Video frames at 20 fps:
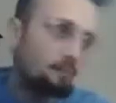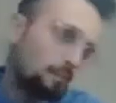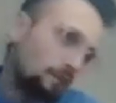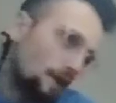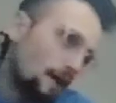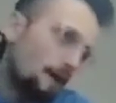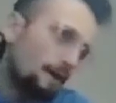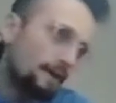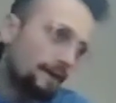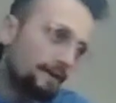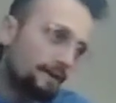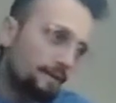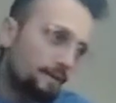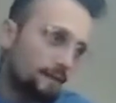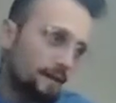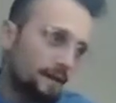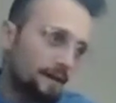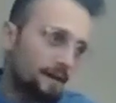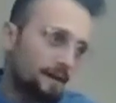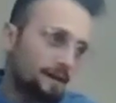Blocking the
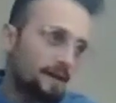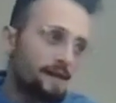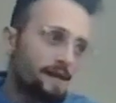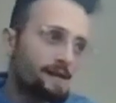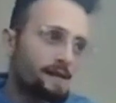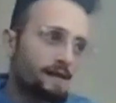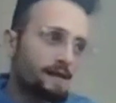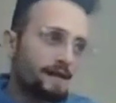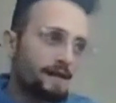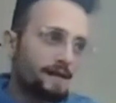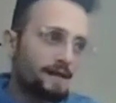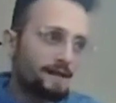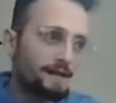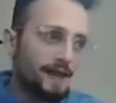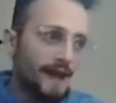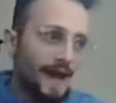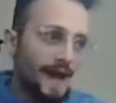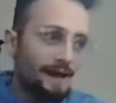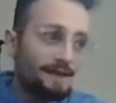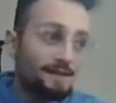pin is an
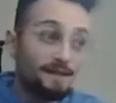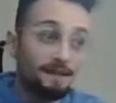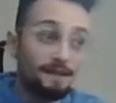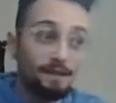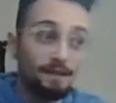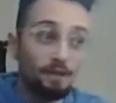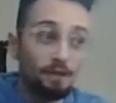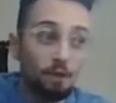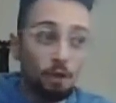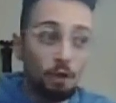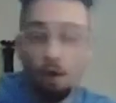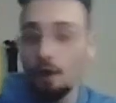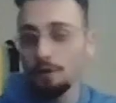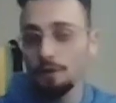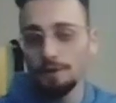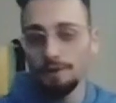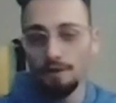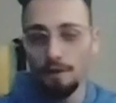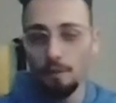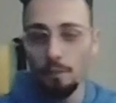accidental
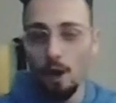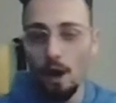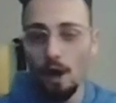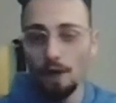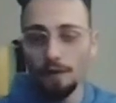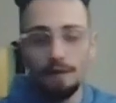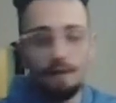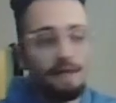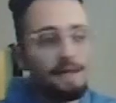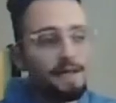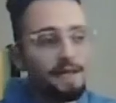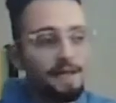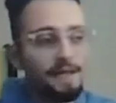loss of a pawn.